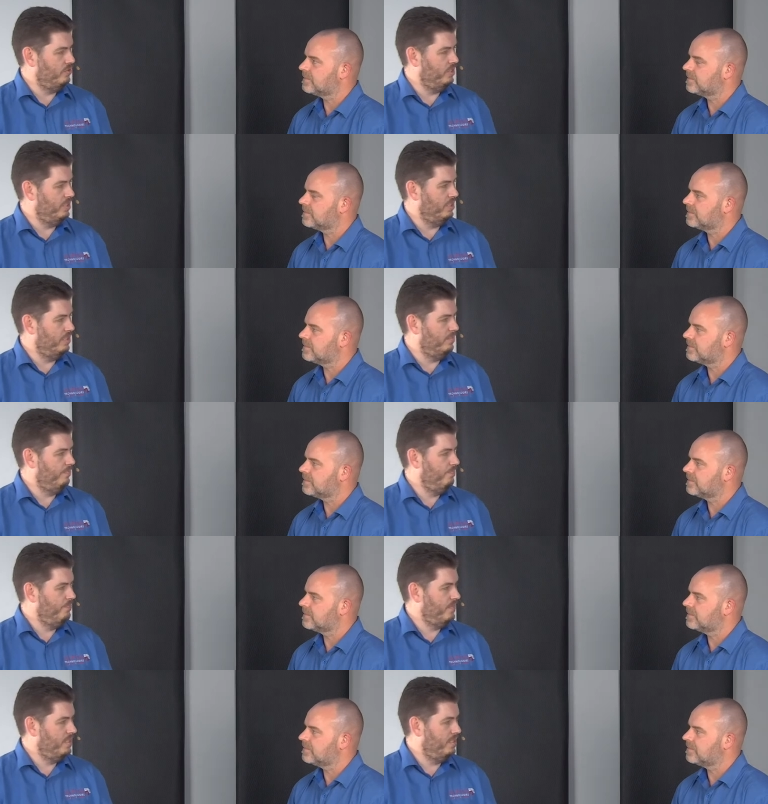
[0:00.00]
Speaker 1: the,
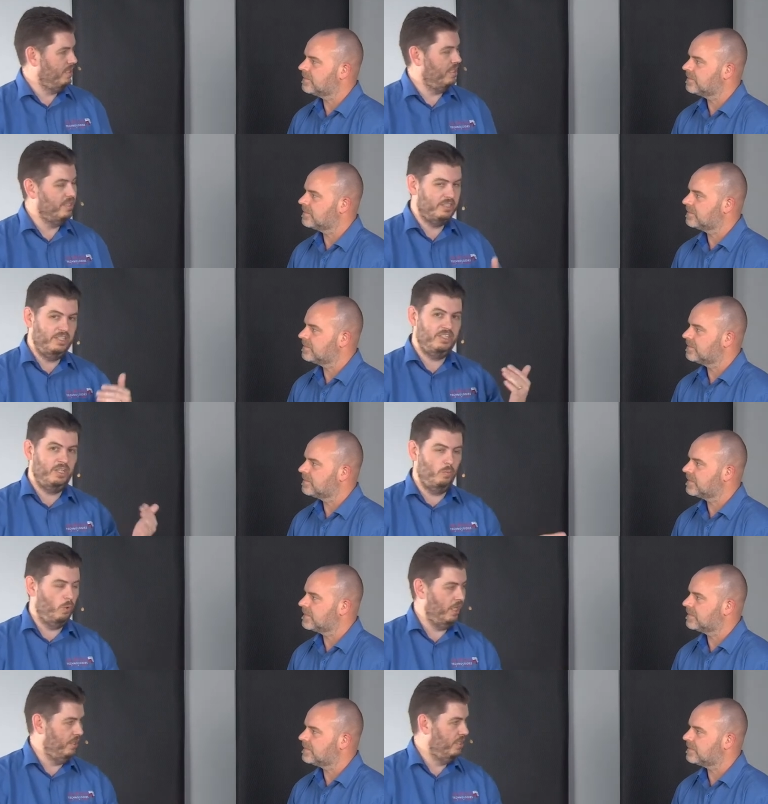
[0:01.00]
uh, the
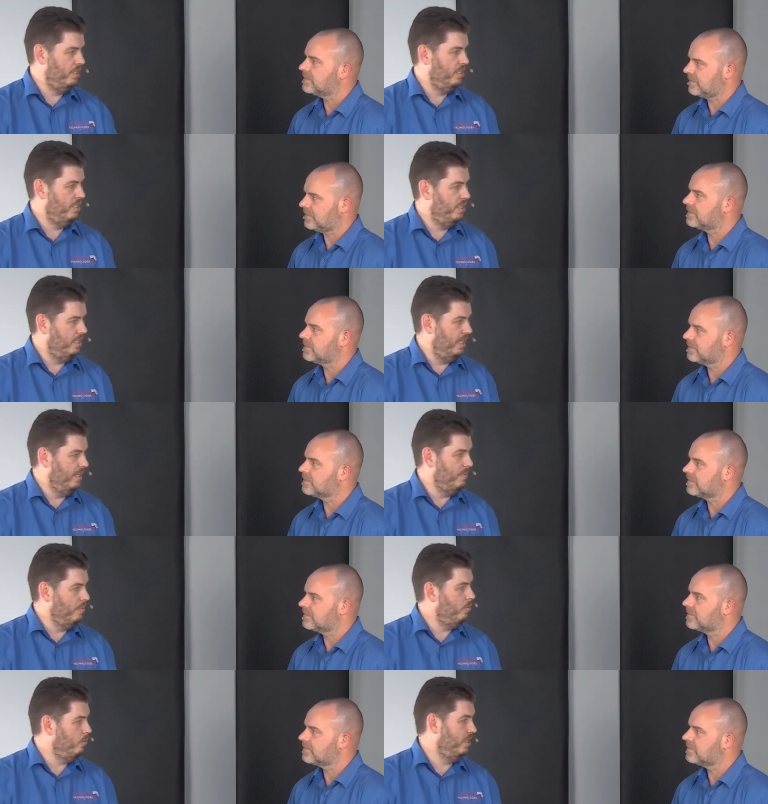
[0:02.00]
TCM1. And
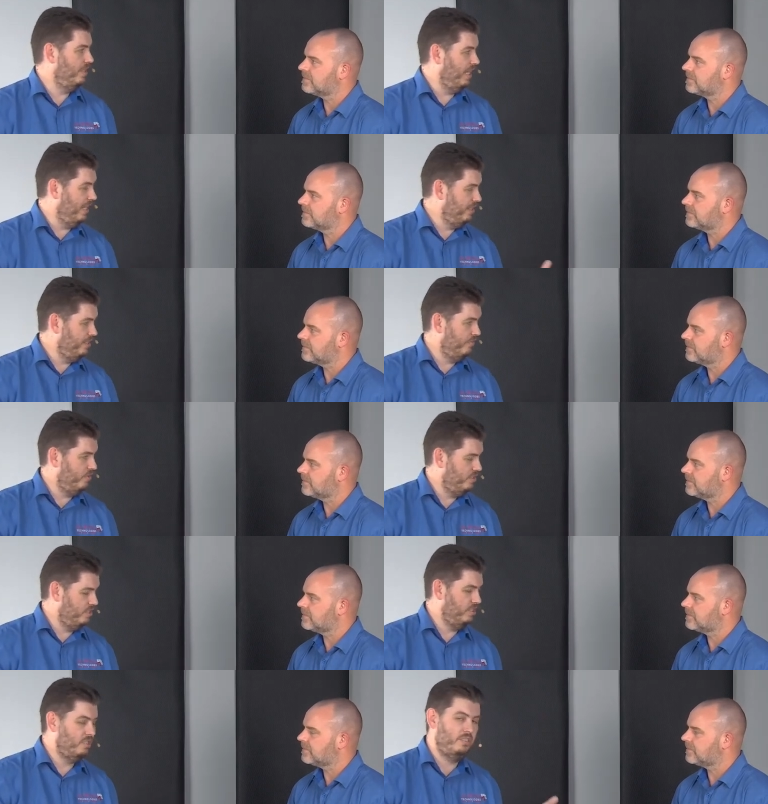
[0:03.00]
maybe one of the other
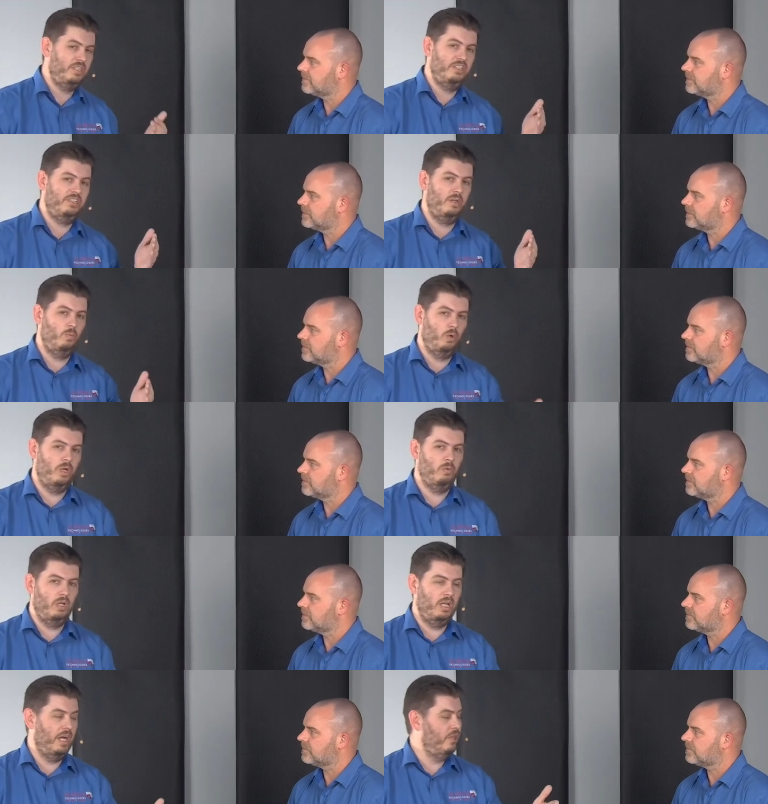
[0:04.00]
differences is TCM1 will
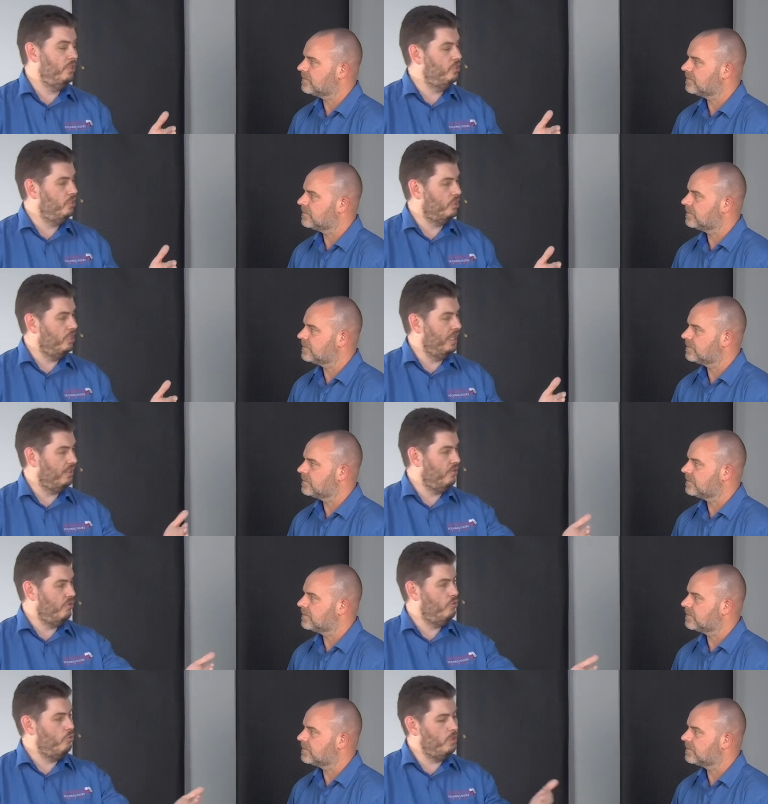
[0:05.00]
allow you to connect
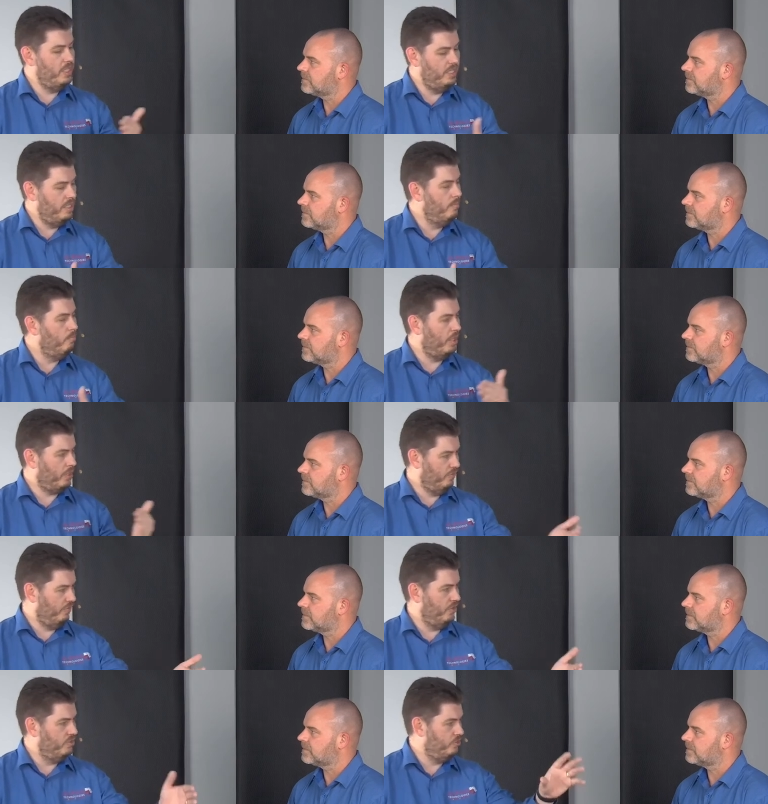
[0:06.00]
three
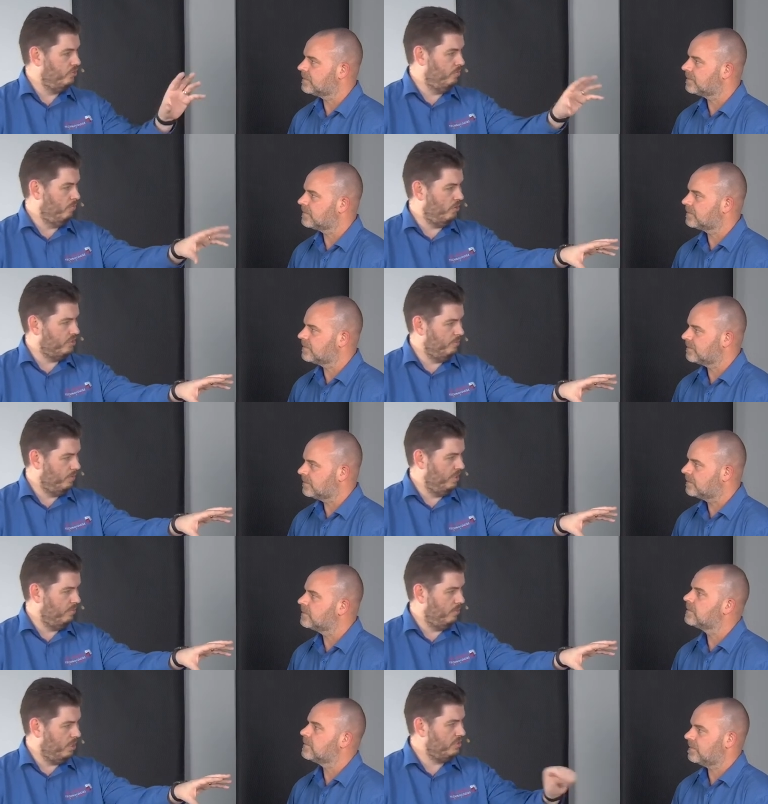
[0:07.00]
microphones to the master
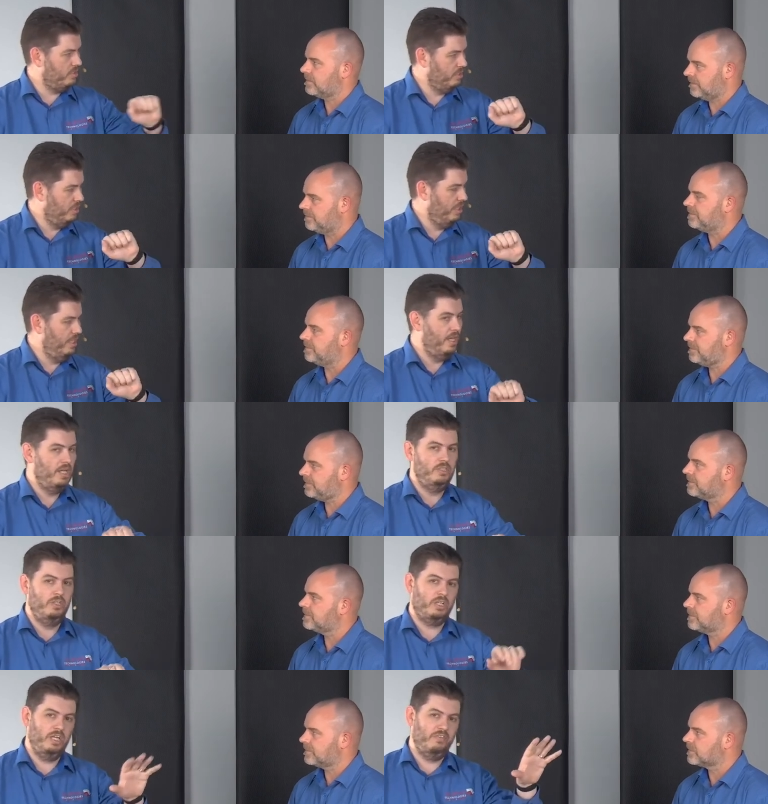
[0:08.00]
plenum box. Mm -hmm. So
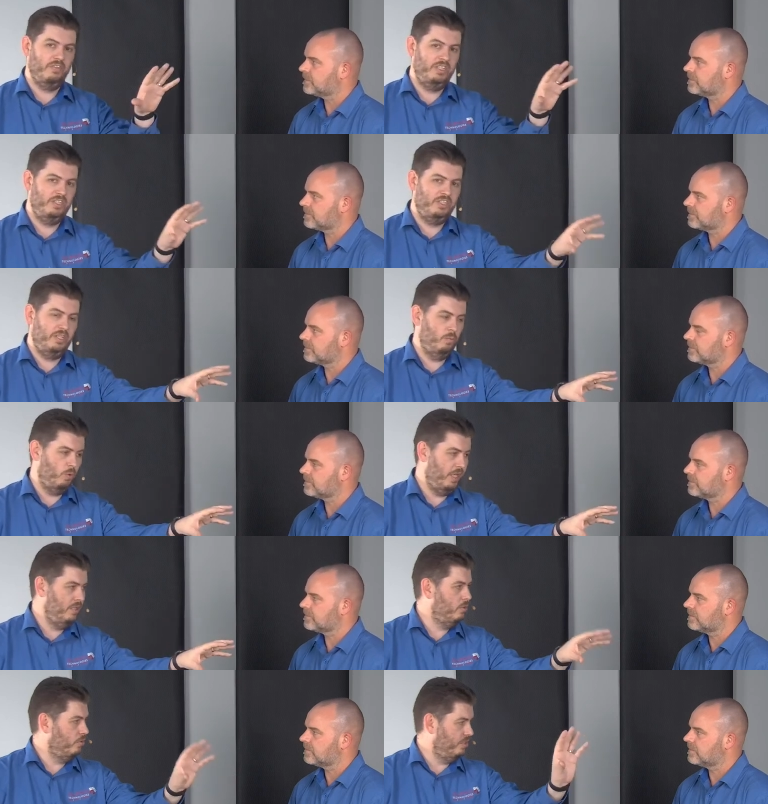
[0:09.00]
you can have a
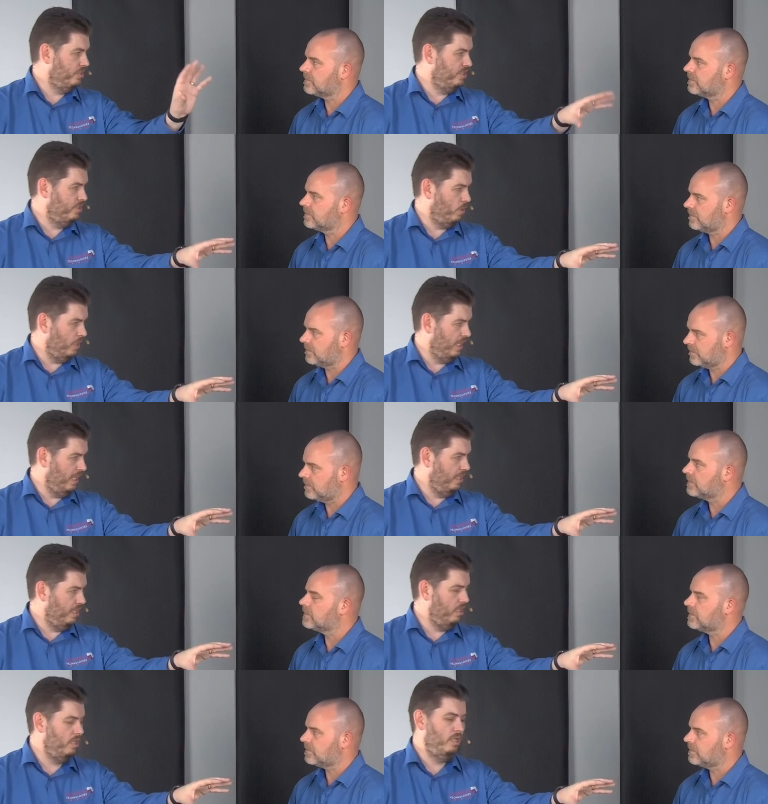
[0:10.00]
TCM1 or a
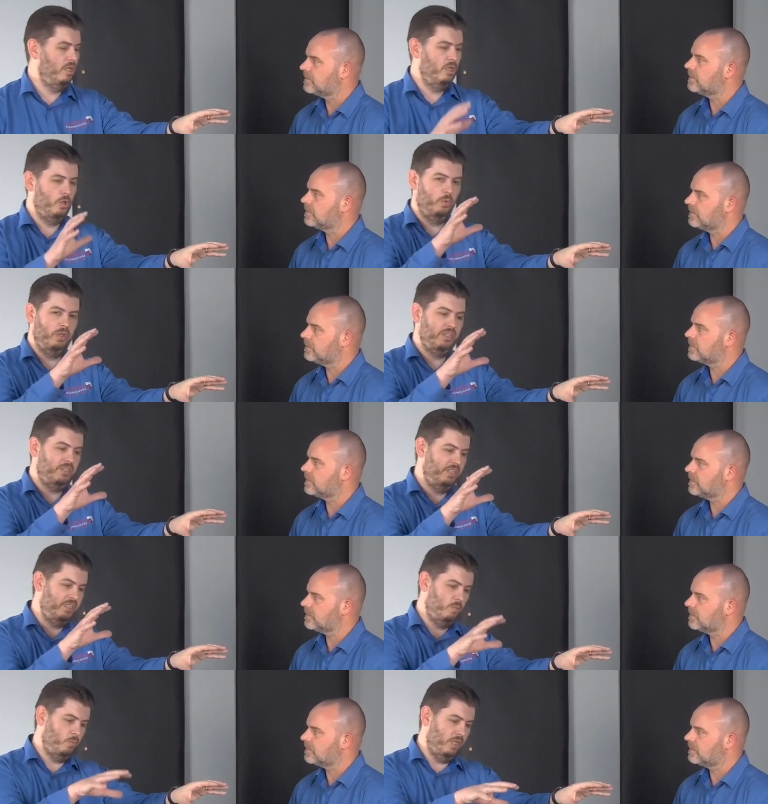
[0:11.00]
TCM1A with a
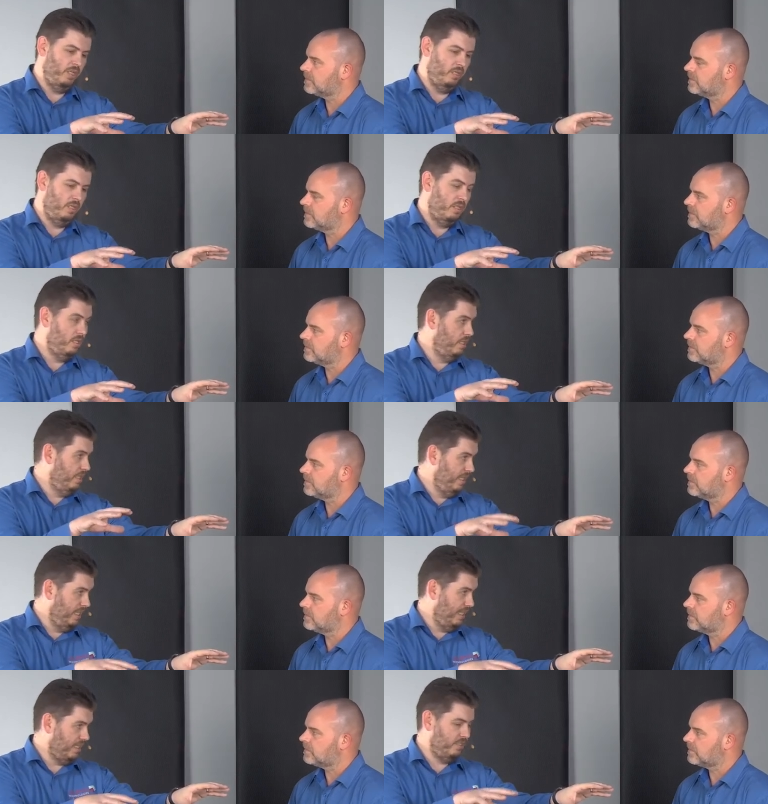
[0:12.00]

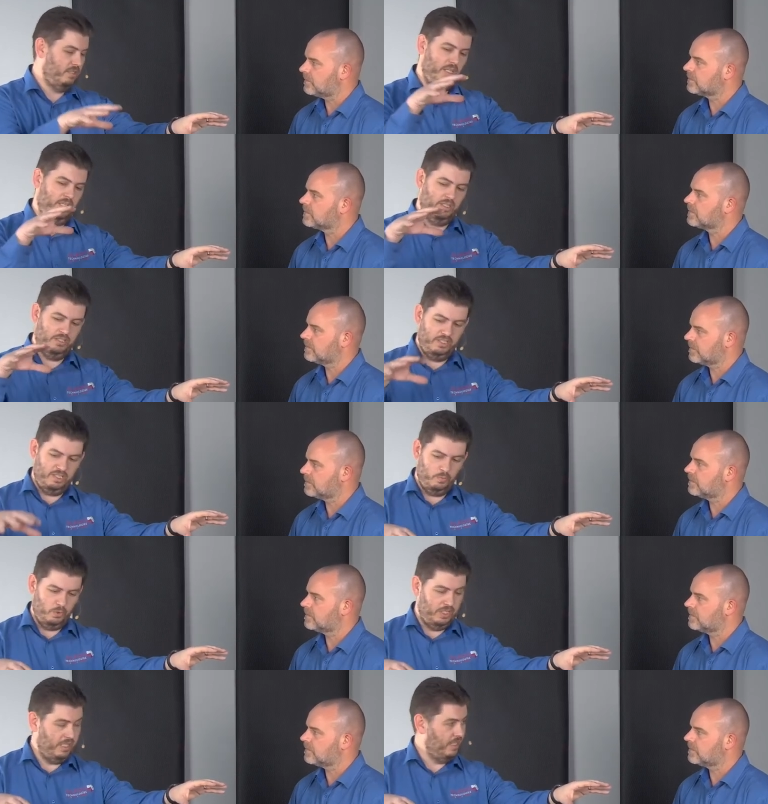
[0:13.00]
TCM1EX and a
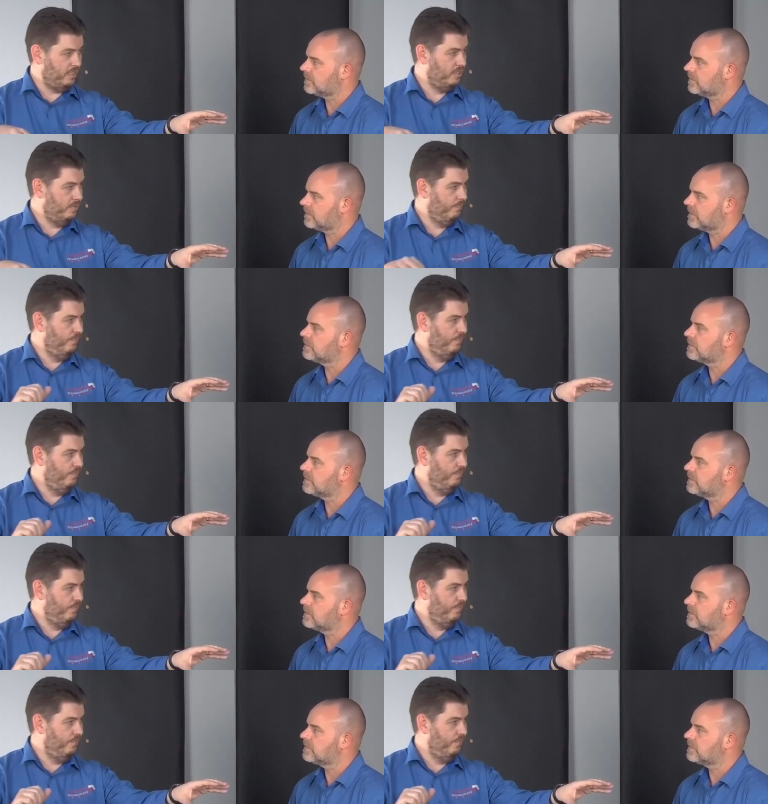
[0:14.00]
TCM1EX